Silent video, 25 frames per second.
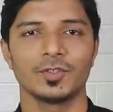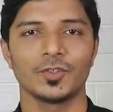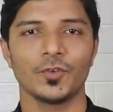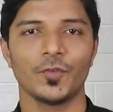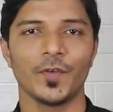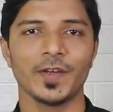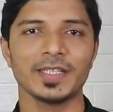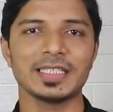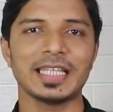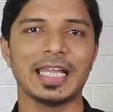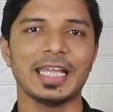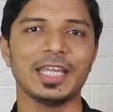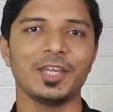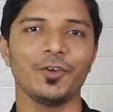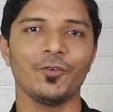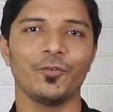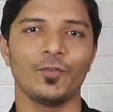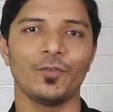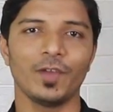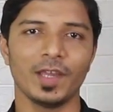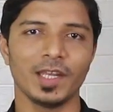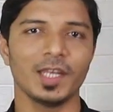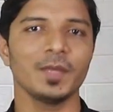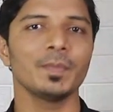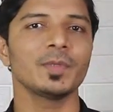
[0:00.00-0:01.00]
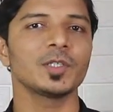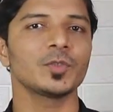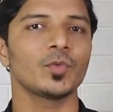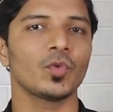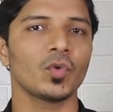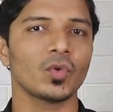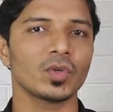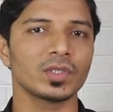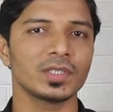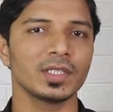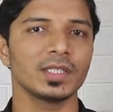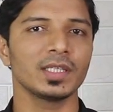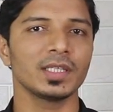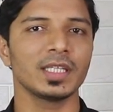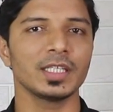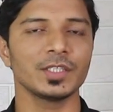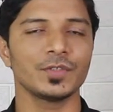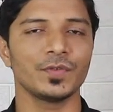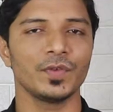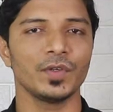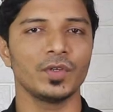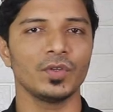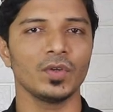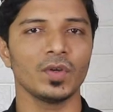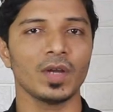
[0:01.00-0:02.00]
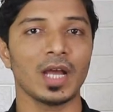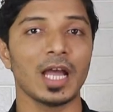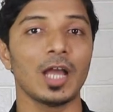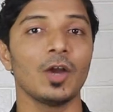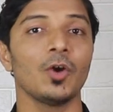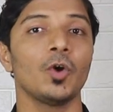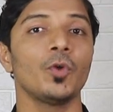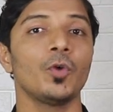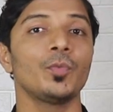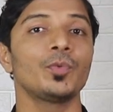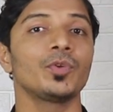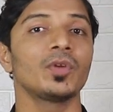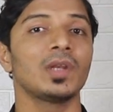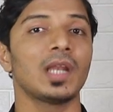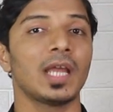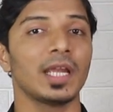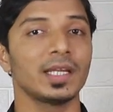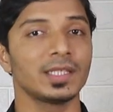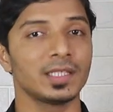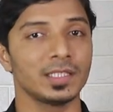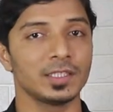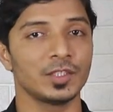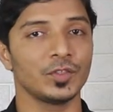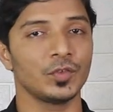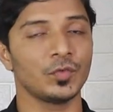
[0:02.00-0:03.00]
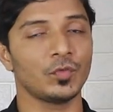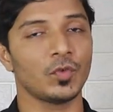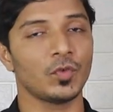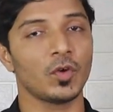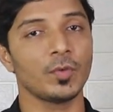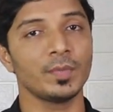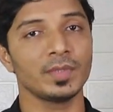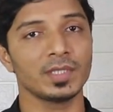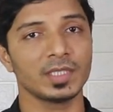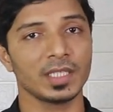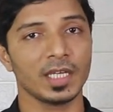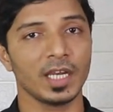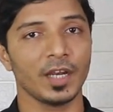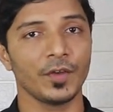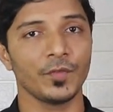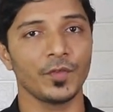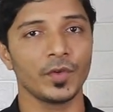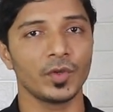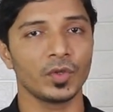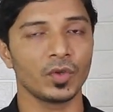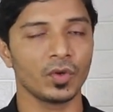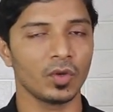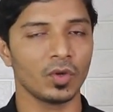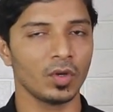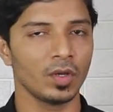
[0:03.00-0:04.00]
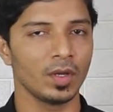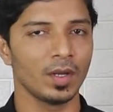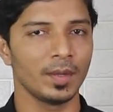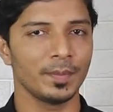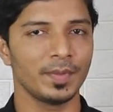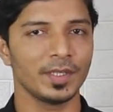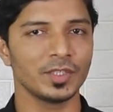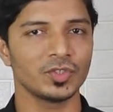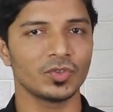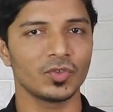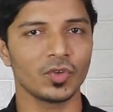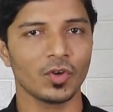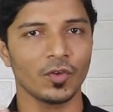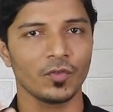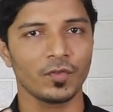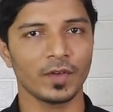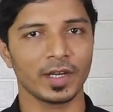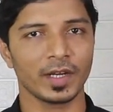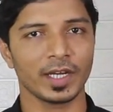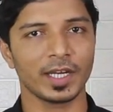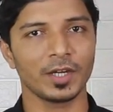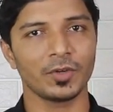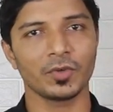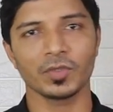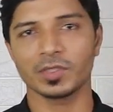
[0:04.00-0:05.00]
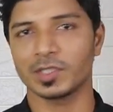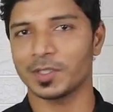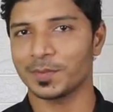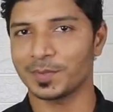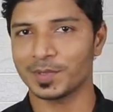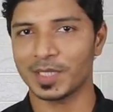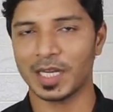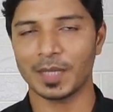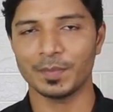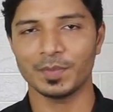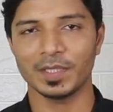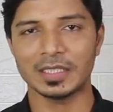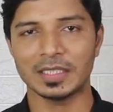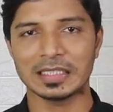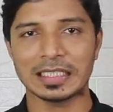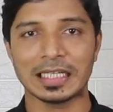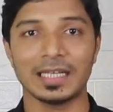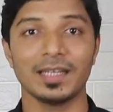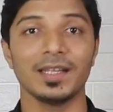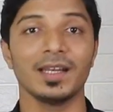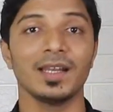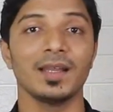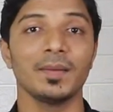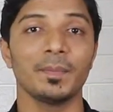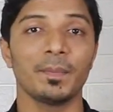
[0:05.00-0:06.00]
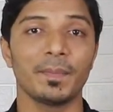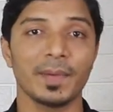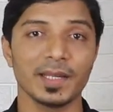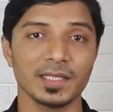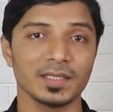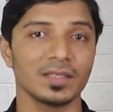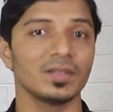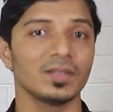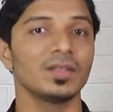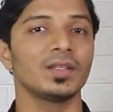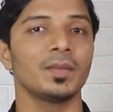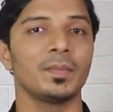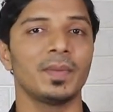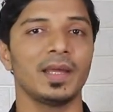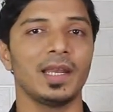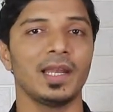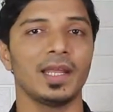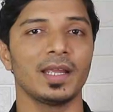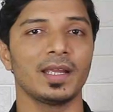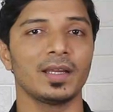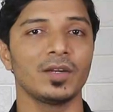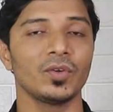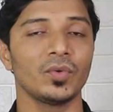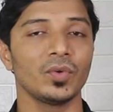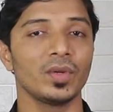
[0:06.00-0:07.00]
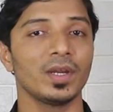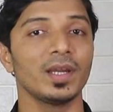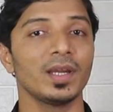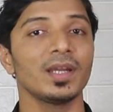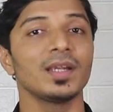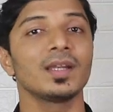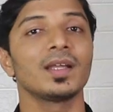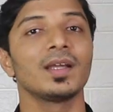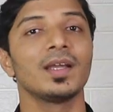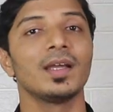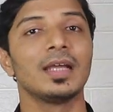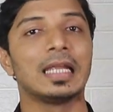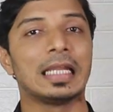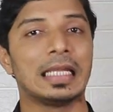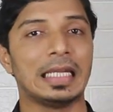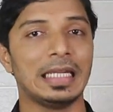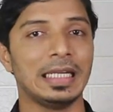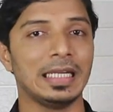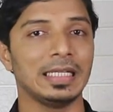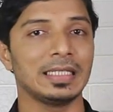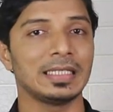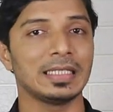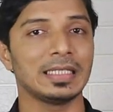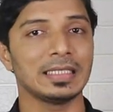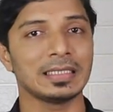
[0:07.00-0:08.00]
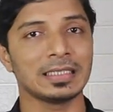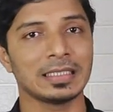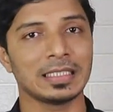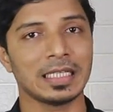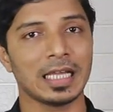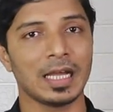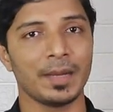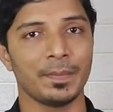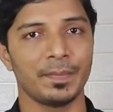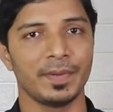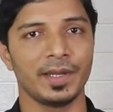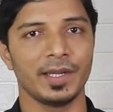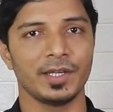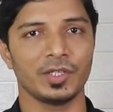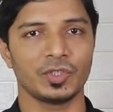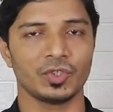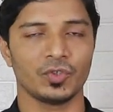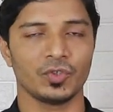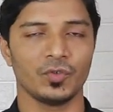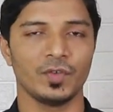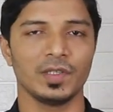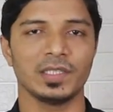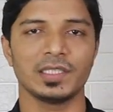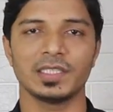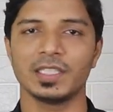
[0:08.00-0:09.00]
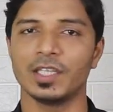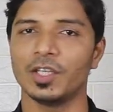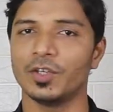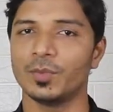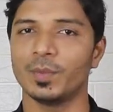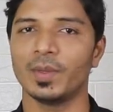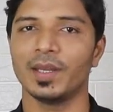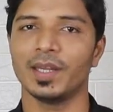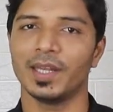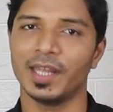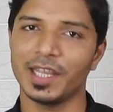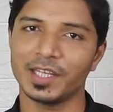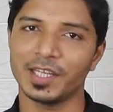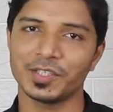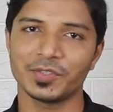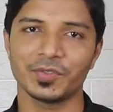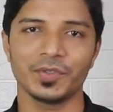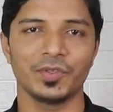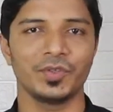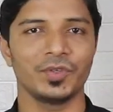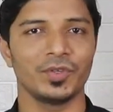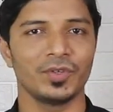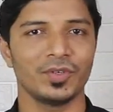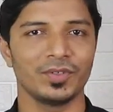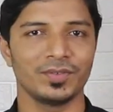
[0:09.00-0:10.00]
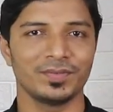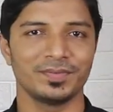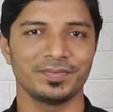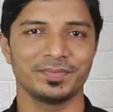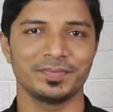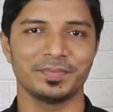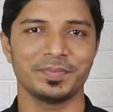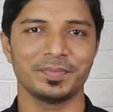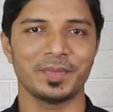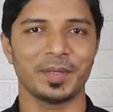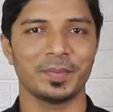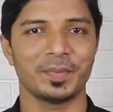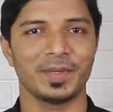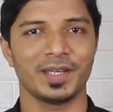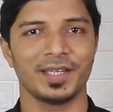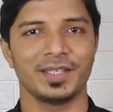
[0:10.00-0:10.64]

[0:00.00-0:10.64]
So friends, thank you very much for watching this video. I hope you like this information and video. Please do not forget to subscribe this channel and press on the bell icon to get latest updates. So we'll see you in my next video. Bye